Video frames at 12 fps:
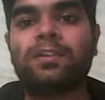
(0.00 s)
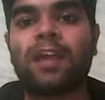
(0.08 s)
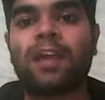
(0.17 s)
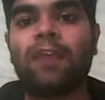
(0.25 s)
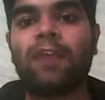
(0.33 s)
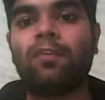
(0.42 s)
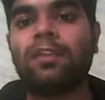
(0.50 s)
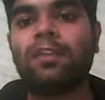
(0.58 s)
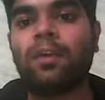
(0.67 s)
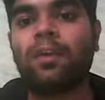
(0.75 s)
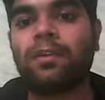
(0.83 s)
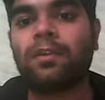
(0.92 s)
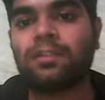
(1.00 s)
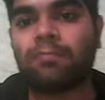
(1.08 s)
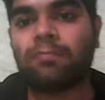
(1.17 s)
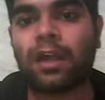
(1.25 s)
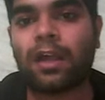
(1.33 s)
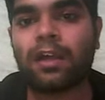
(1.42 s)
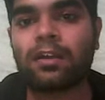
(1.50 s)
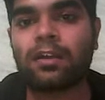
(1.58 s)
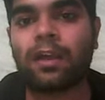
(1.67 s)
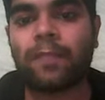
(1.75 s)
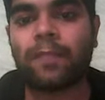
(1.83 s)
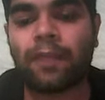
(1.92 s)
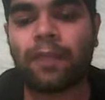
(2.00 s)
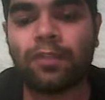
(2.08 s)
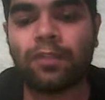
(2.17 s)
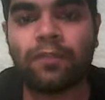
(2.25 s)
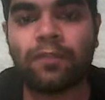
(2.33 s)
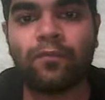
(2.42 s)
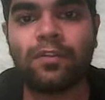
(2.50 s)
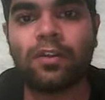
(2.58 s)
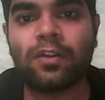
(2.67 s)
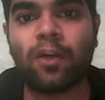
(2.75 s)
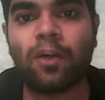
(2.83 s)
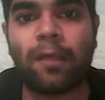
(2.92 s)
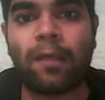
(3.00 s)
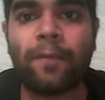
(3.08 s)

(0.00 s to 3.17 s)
I want the question mark. I mean I want the full comma.